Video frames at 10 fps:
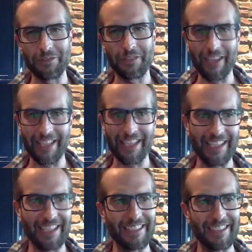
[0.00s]
how
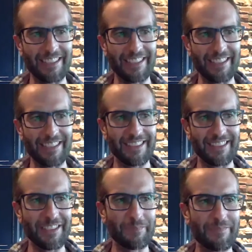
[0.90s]
they um,
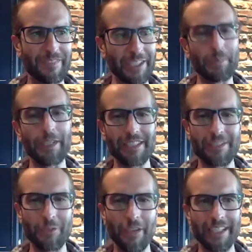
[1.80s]
their experiences of
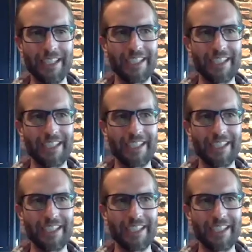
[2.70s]
qualia.